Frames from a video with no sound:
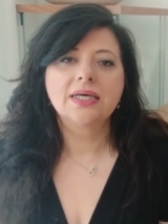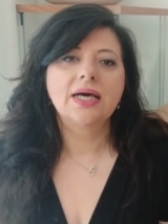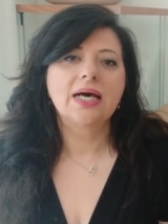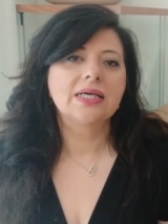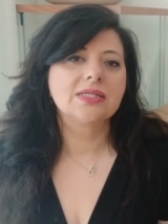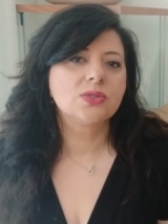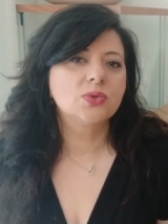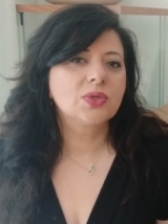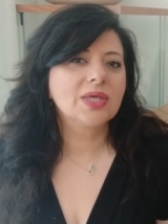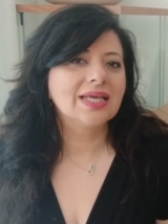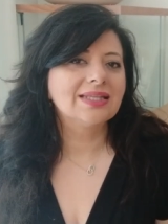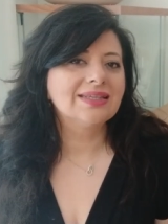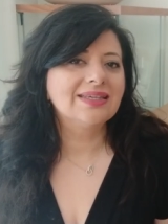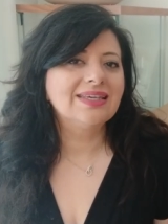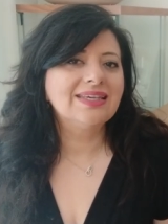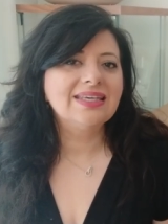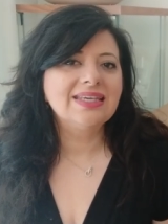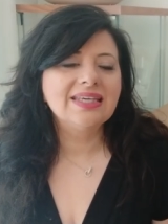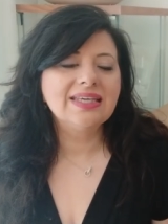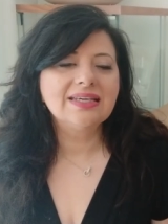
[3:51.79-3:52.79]
as you can
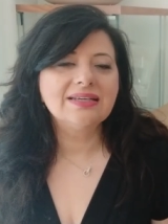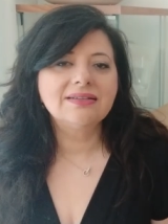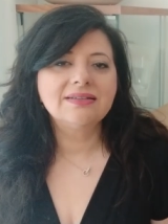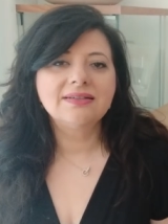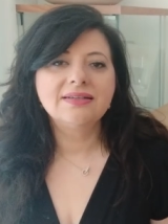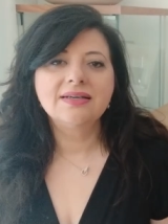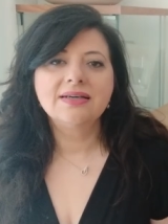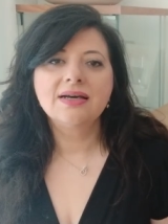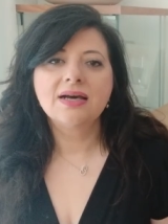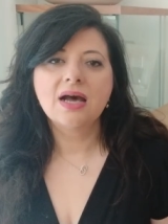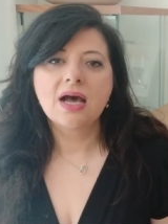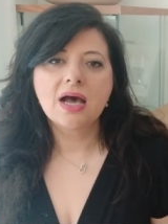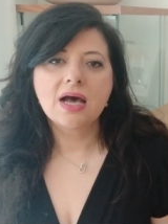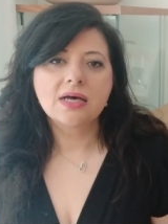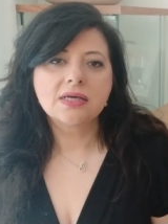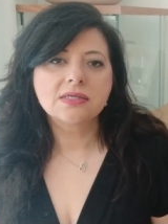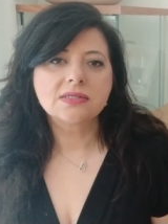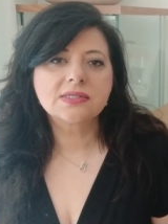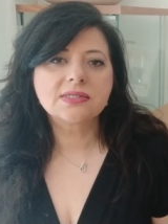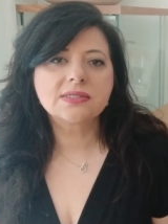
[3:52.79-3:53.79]
hear,
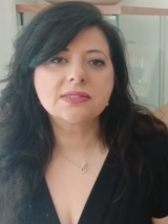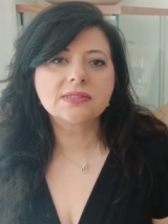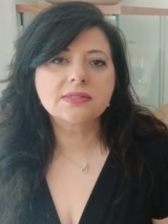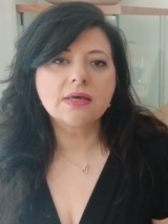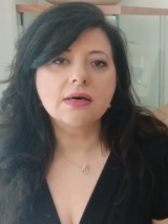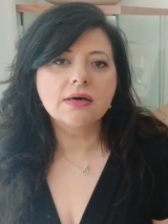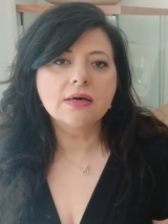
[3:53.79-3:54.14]
S.